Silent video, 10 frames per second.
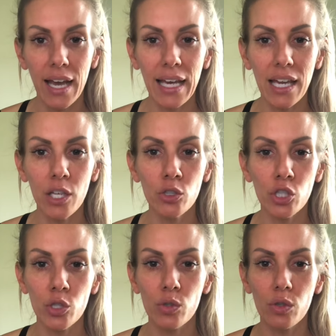Again,
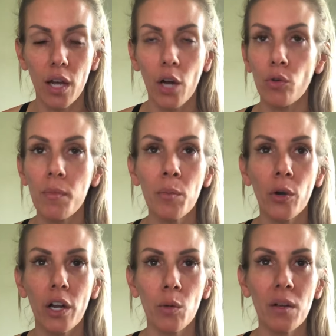just remember,
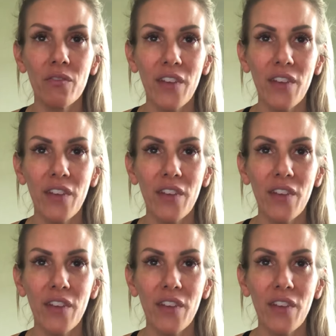intermittent